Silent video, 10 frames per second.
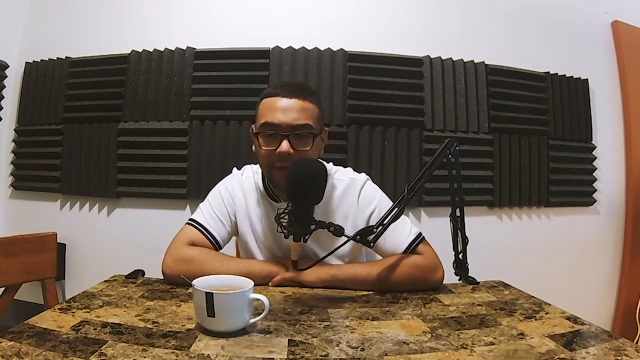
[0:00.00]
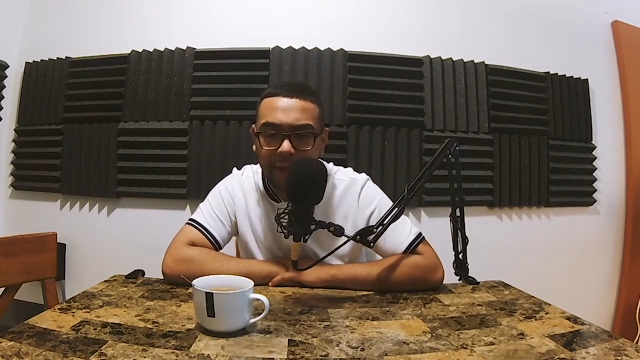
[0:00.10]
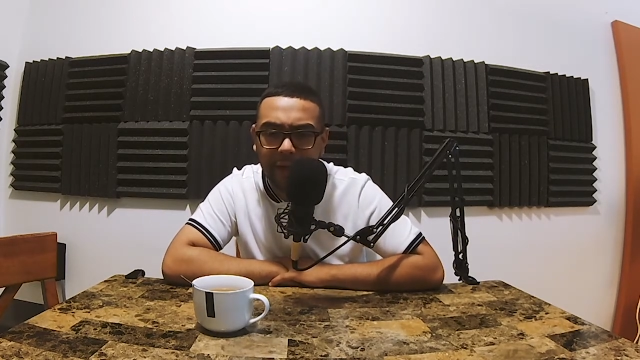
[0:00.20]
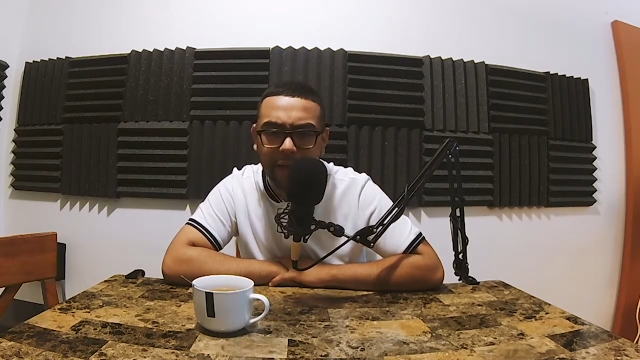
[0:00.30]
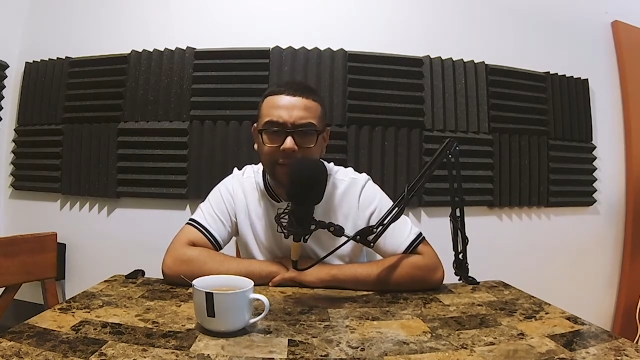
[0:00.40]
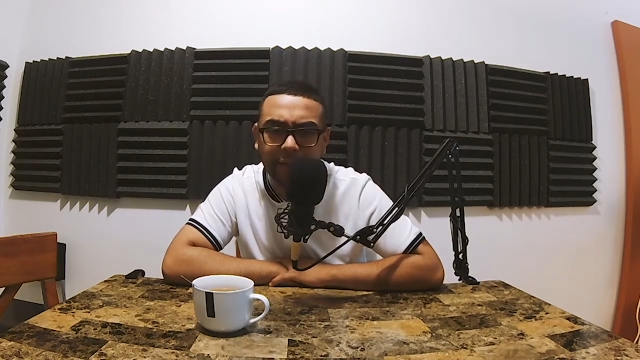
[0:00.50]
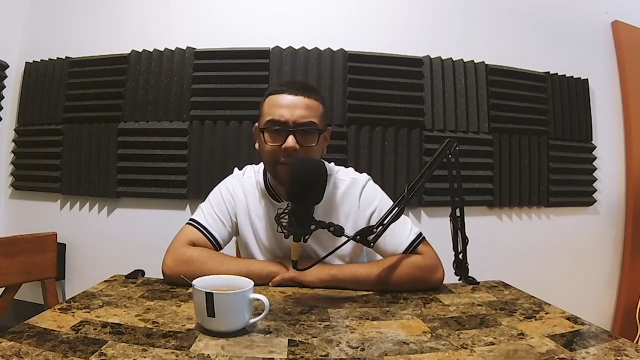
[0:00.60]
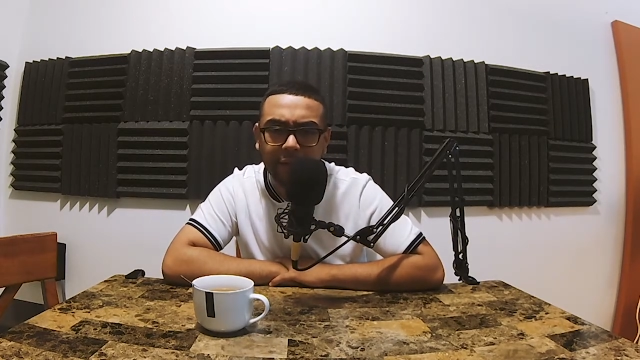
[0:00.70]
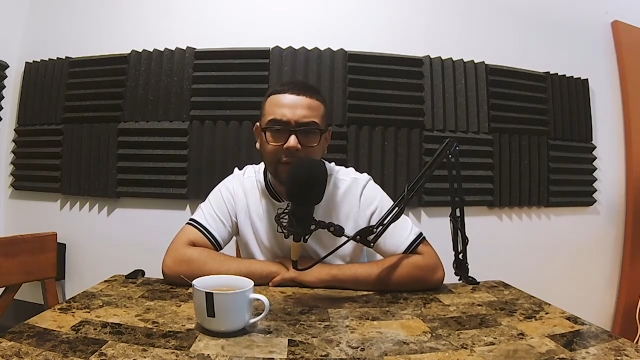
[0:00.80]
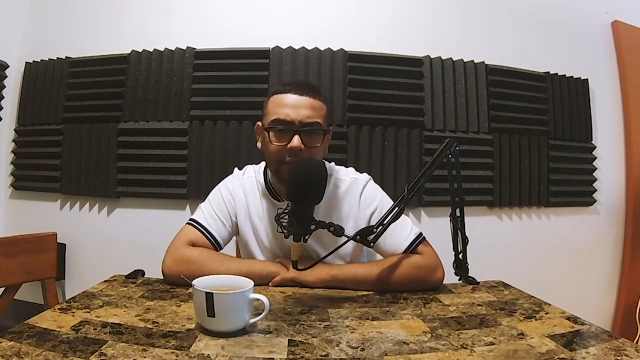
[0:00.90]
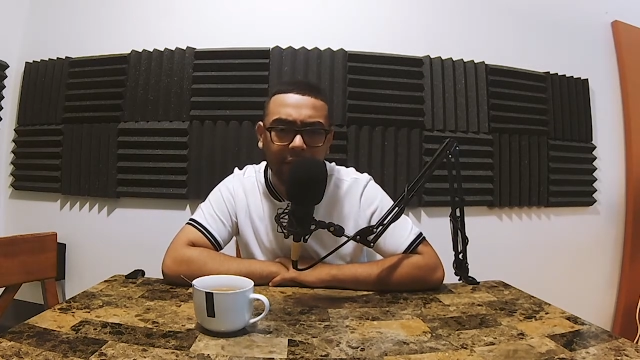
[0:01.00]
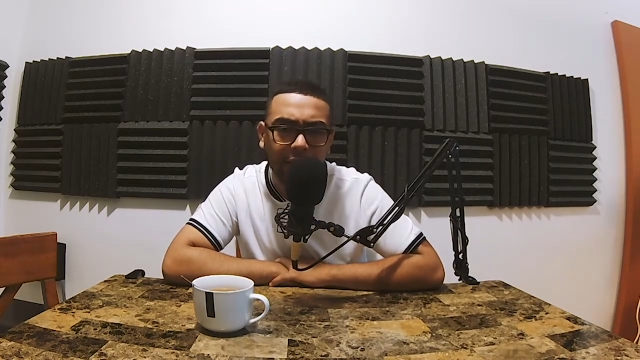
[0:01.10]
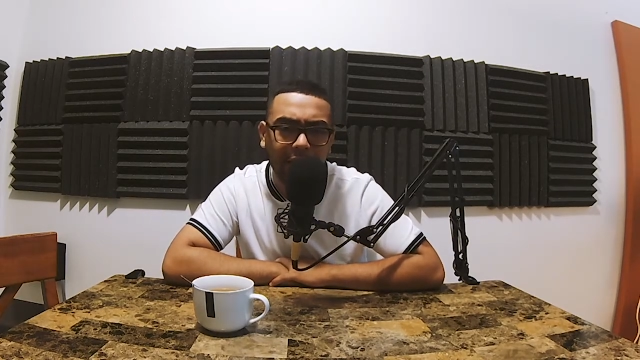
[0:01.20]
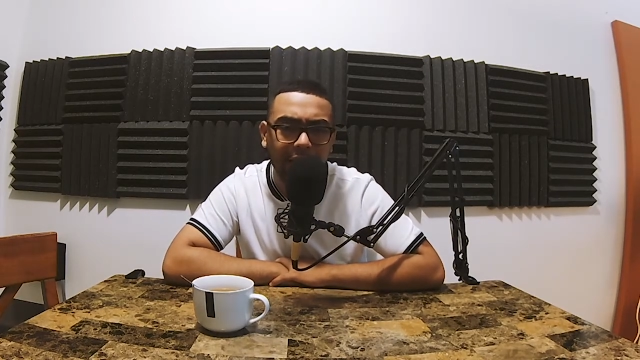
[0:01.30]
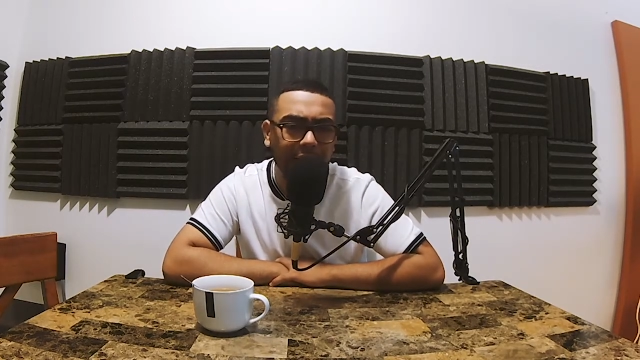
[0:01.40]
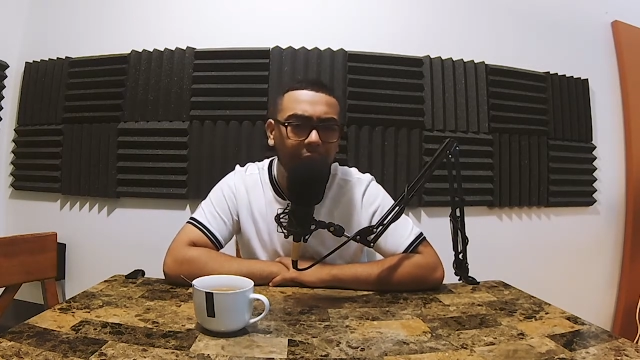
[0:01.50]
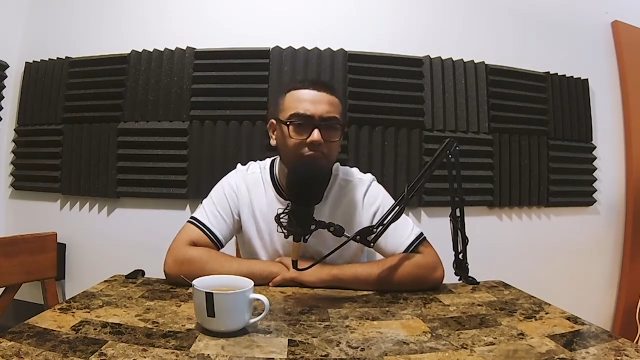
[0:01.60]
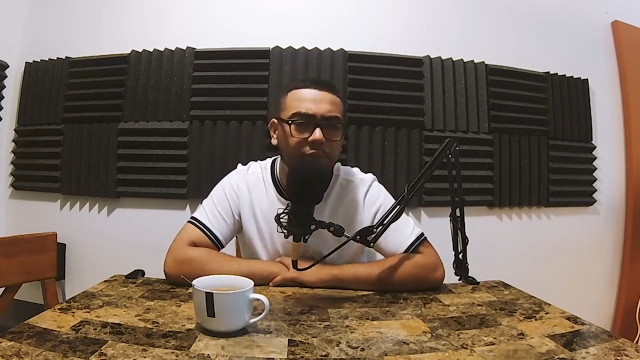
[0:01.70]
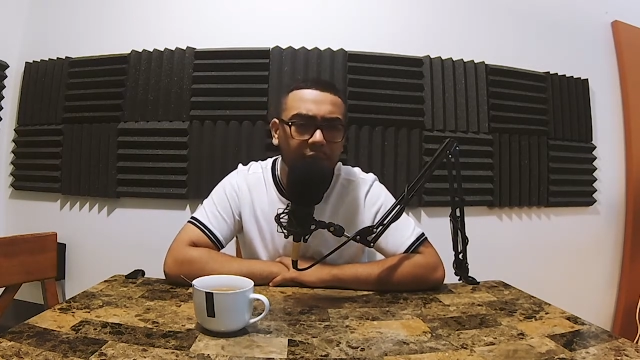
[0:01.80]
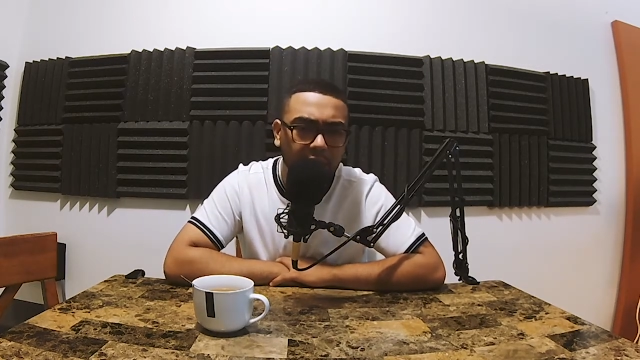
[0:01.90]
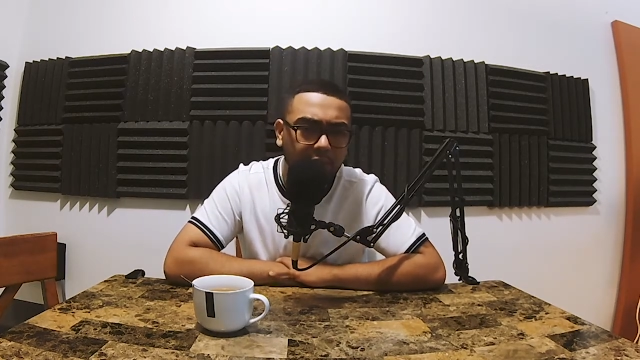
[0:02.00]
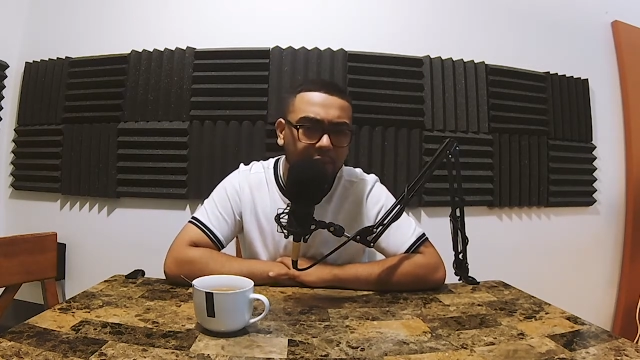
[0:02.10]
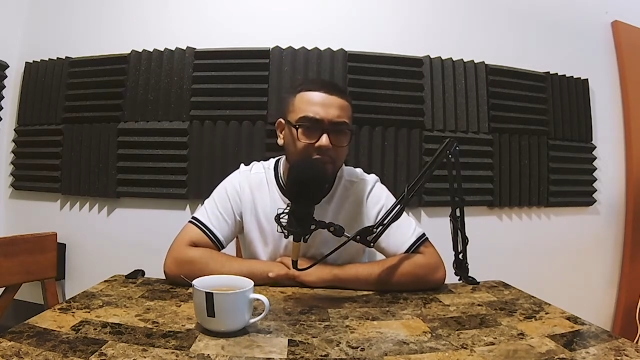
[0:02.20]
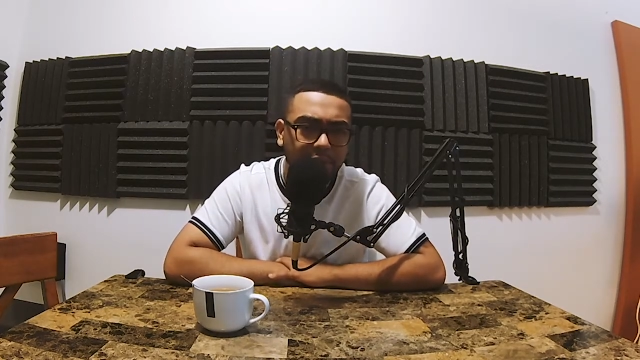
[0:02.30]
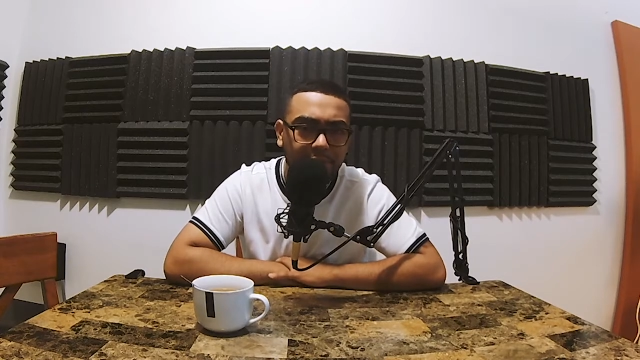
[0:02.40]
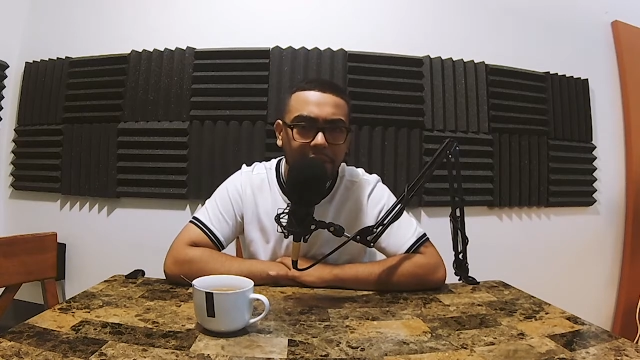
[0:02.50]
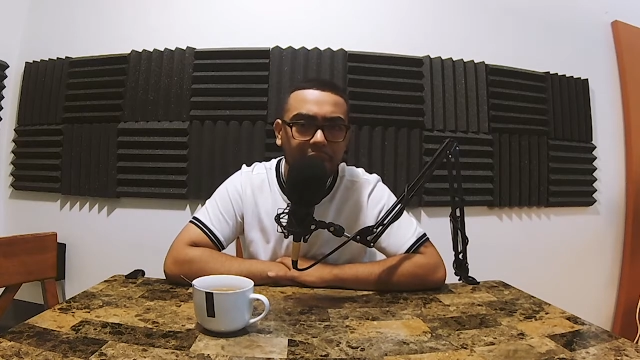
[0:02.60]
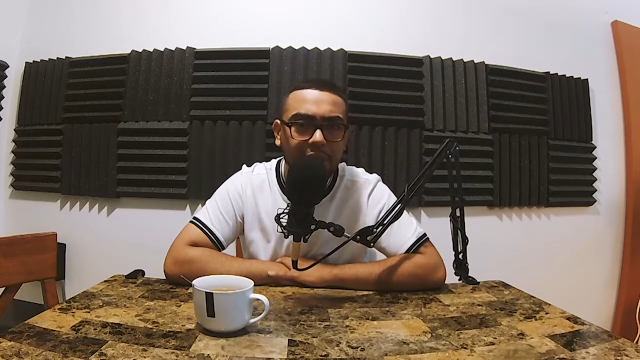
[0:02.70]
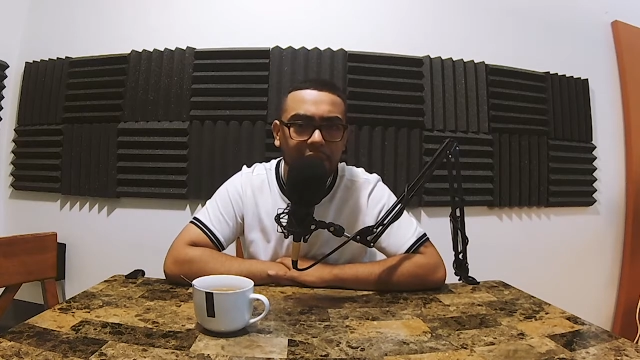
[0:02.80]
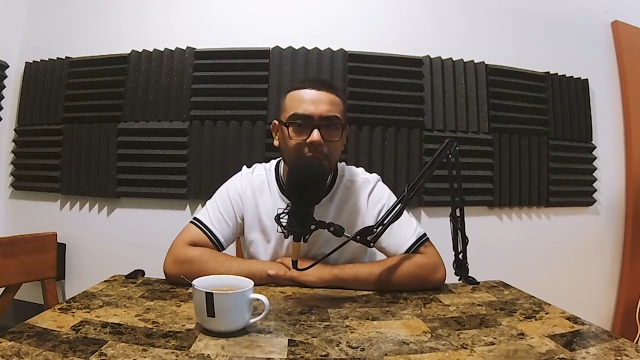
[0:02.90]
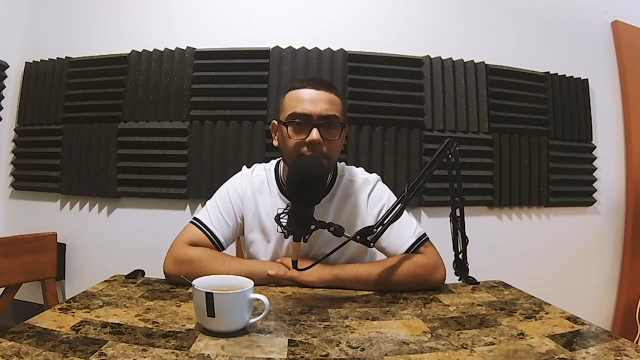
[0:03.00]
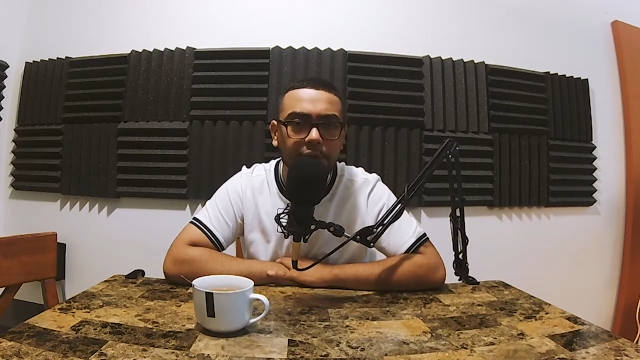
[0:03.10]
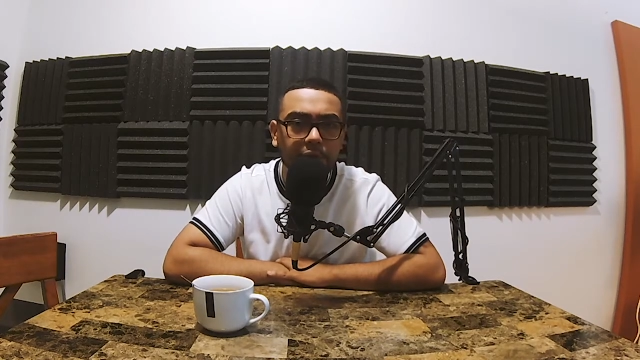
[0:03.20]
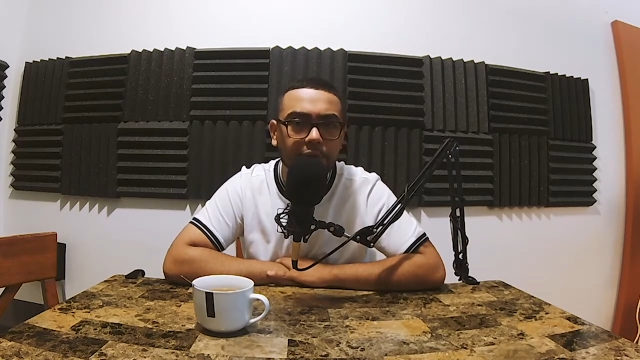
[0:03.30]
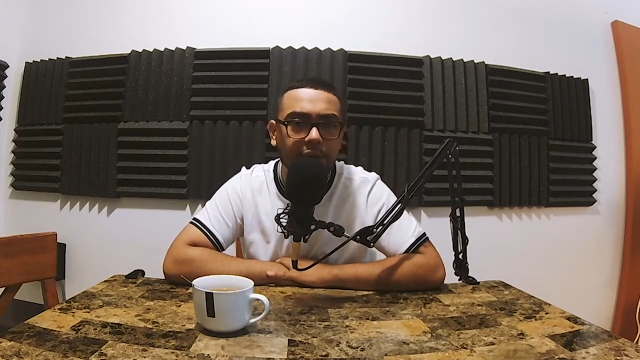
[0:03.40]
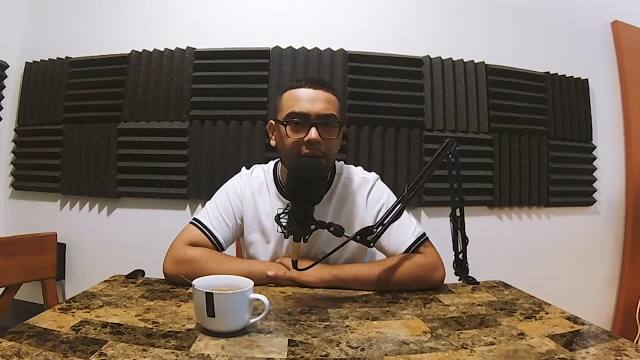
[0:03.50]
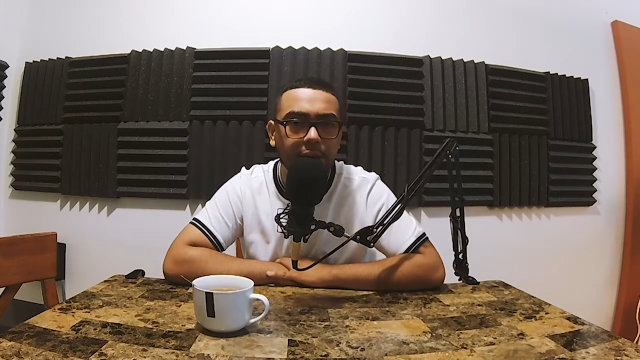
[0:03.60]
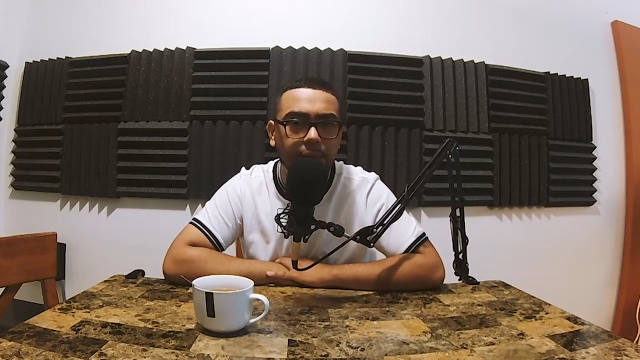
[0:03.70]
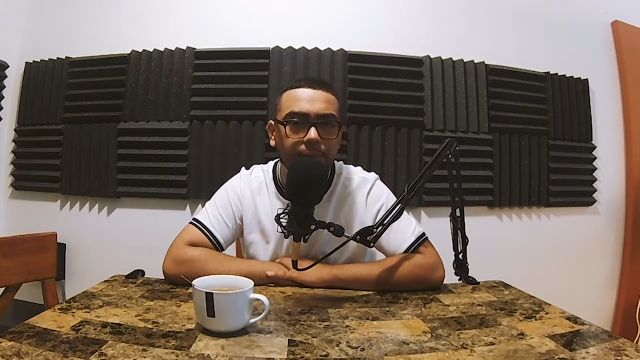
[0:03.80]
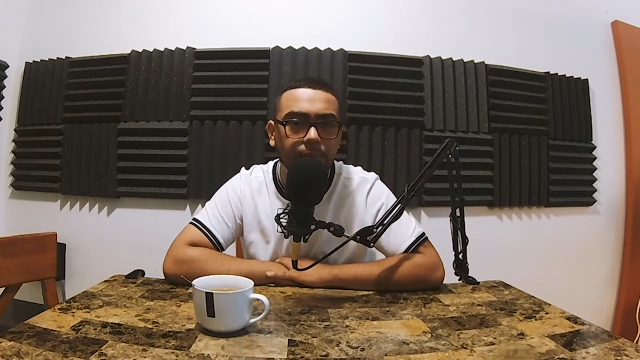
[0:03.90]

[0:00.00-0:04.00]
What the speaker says: And I was very afraid of that stigma of that,